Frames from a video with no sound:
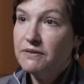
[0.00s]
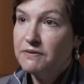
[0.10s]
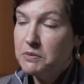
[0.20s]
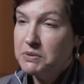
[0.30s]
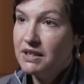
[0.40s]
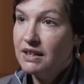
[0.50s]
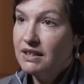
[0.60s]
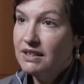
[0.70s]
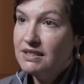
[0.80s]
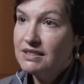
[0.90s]
flip side
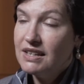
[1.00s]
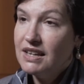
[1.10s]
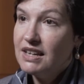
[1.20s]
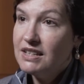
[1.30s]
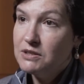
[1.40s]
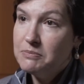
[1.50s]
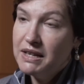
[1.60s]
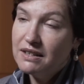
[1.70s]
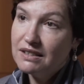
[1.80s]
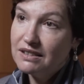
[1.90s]
is it's
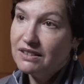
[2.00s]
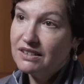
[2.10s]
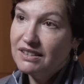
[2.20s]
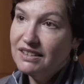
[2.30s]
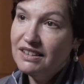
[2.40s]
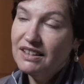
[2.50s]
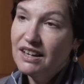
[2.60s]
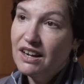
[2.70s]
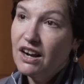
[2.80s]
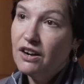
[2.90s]
made clarity
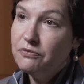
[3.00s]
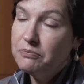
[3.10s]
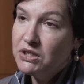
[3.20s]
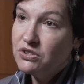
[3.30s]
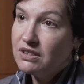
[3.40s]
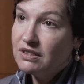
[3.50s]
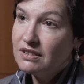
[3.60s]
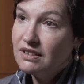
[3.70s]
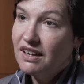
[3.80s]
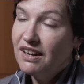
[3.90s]
of mission
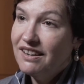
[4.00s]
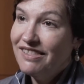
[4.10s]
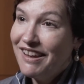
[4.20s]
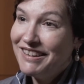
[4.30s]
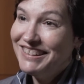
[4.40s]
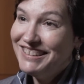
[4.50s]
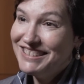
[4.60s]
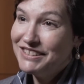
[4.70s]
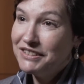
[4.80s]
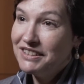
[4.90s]
a lot
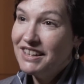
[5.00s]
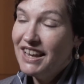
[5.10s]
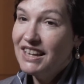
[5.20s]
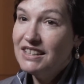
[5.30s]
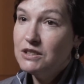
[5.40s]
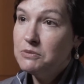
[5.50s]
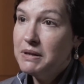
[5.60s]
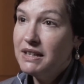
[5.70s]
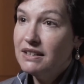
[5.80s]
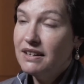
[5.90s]
easier, and it's
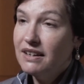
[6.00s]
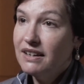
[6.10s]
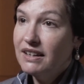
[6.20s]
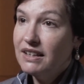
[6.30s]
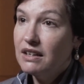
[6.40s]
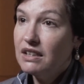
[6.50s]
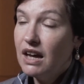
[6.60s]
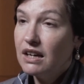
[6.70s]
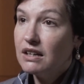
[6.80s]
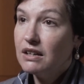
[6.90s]
made it a
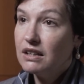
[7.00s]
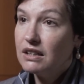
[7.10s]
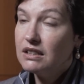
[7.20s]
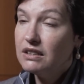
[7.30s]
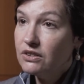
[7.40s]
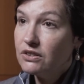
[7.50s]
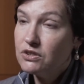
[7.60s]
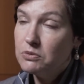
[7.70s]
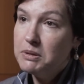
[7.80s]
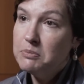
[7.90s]
lot clearer
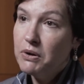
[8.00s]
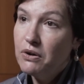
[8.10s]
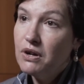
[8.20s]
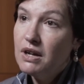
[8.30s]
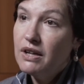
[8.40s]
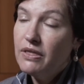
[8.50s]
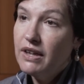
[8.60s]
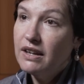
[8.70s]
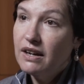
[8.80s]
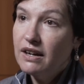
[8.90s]
to people
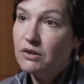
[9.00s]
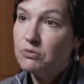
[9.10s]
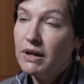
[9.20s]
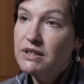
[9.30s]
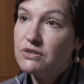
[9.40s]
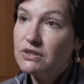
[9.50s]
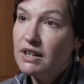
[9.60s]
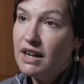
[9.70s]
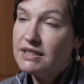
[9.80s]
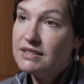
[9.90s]
that rights are
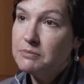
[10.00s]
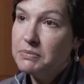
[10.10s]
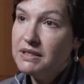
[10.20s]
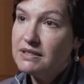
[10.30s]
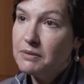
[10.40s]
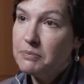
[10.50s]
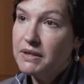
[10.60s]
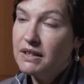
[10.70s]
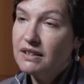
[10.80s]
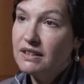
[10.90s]
not simply
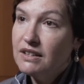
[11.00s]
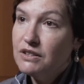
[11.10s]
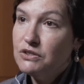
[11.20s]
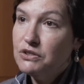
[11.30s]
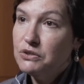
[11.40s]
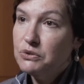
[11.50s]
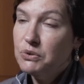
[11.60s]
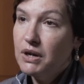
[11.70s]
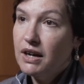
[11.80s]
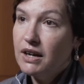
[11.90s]
something
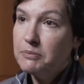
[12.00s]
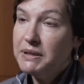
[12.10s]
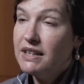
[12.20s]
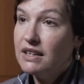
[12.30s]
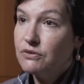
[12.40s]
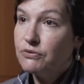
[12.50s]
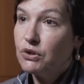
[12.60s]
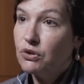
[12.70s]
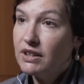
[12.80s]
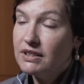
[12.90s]
to be taken for
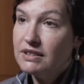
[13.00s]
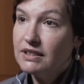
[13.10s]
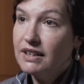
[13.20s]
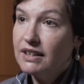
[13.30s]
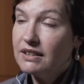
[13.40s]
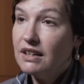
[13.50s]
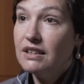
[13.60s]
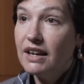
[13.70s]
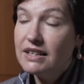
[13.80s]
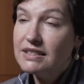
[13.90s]
granted, and
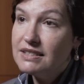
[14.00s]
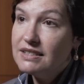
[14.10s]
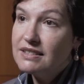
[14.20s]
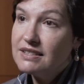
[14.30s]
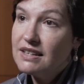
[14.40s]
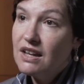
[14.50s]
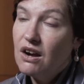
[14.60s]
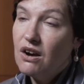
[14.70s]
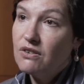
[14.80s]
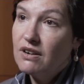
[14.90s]
alliances
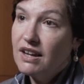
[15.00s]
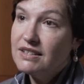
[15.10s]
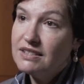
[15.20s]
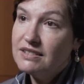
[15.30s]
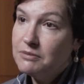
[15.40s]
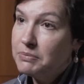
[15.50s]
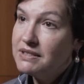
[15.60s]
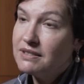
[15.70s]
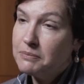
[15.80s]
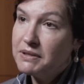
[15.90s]
are not simply
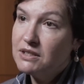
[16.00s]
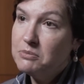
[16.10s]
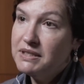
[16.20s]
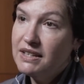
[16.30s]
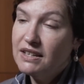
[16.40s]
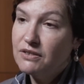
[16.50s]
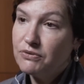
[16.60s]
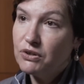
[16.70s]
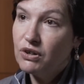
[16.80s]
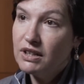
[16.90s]
something to be taken
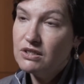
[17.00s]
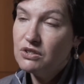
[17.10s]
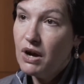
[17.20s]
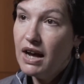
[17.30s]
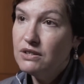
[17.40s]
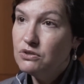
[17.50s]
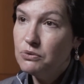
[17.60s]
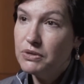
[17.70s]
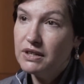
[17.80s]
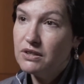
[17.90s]
for granted. So I do
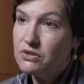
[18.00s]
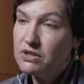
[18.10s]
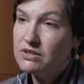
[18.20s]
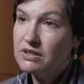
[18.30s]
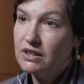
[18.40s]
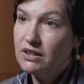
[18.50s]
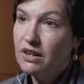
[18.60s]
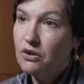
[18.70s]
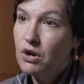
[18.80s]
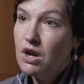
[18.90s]
think there's a
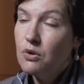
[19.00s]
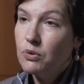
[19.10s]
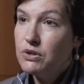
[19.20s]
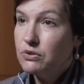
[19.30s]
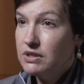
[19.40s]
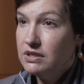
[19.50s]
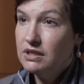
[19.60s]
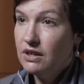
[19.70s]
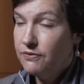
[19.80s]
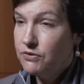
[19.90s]
scenario where you could
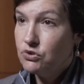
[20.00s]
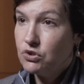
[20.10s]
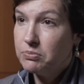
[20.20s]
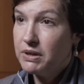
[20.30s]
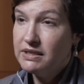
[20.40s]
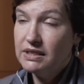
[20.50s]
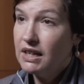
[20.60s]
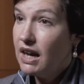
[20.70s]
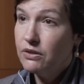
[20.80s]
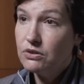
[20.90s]
see a future
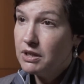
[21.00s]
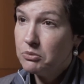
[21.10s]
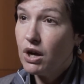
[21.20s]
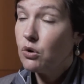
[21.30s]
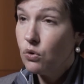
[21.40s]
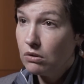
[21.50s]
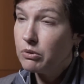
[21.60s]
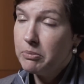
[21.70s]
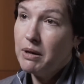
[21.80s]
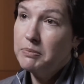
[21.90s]
president, either Democrat or
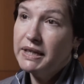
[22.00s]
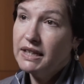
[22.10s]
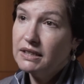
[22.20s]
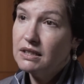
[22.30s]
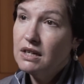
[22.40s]
Republican,